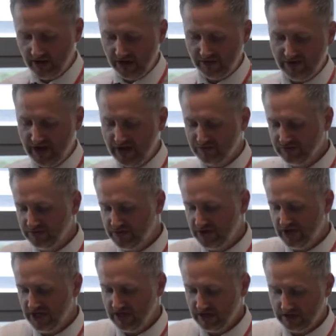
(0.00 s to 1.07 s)
around
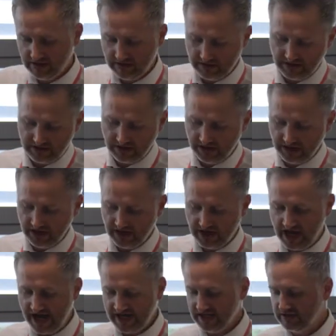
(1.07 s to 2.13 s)
the
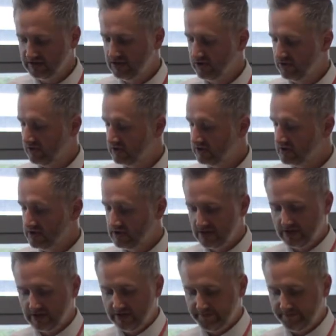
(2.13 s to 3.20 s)
iron core.
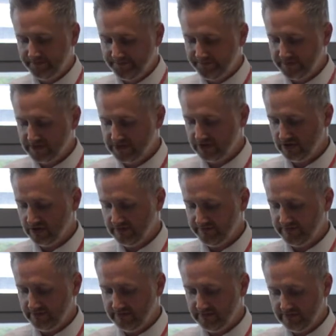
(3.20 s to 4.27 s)
So
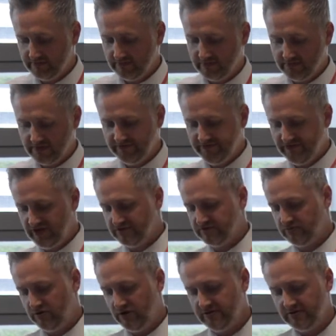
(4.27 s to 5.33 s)
the
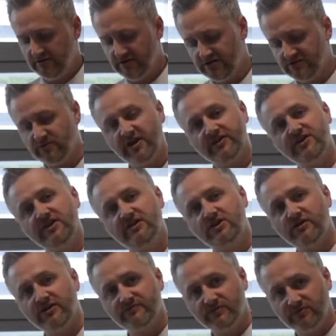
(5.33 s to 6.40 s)
first one is where the
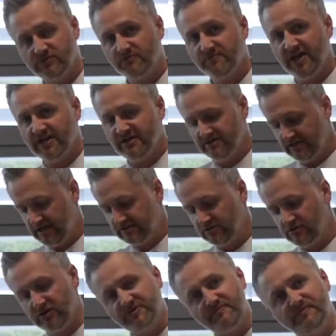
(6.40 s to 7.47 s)
current will come in. That's
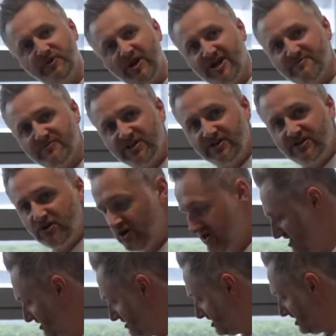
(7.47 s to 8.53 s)
called a primary
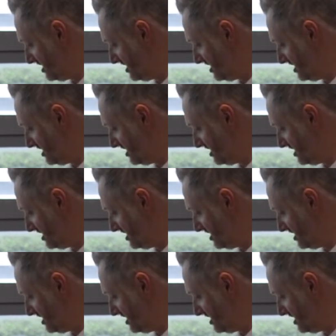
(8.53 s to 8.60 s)
coil,